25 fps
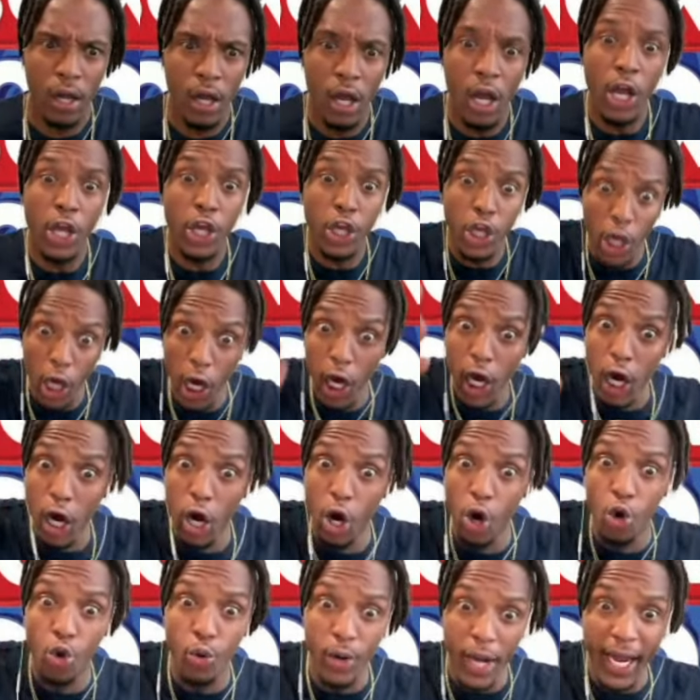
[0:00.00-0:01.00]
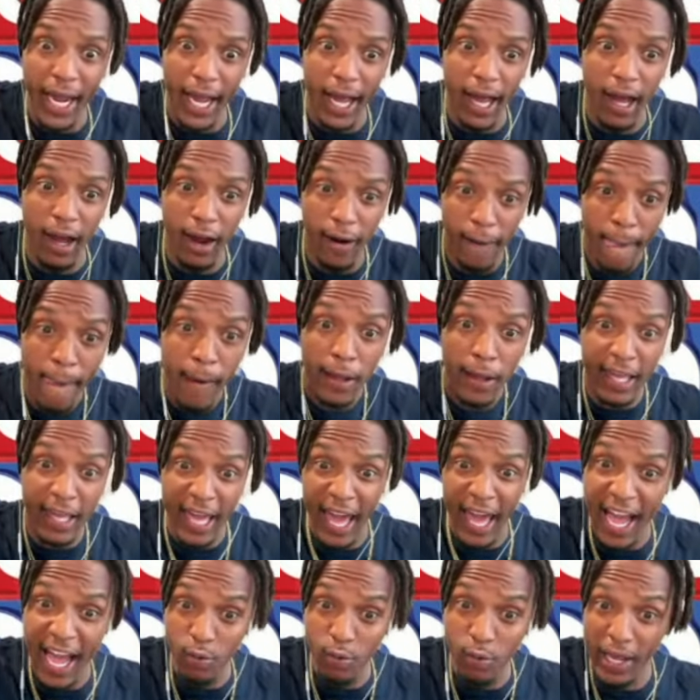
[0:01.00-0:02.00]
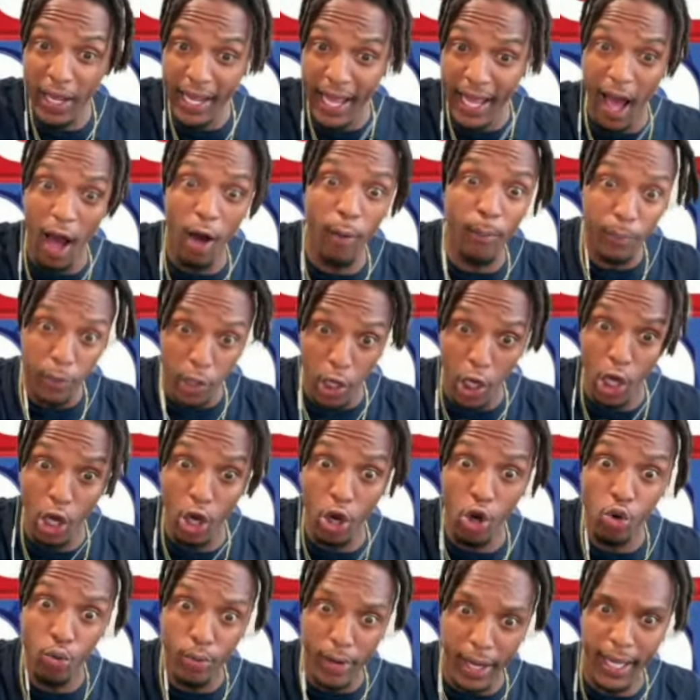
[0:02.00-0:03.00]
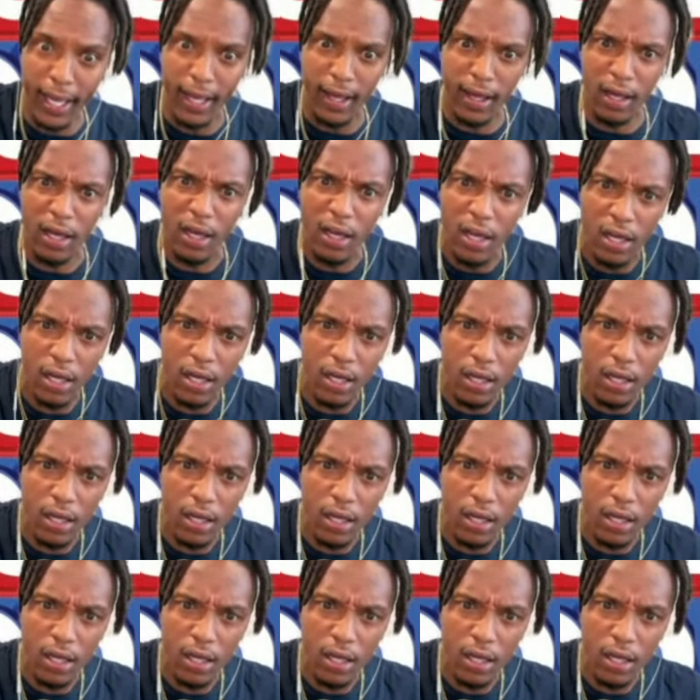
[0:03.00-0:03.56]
You, nigga. Can we help you, nigga?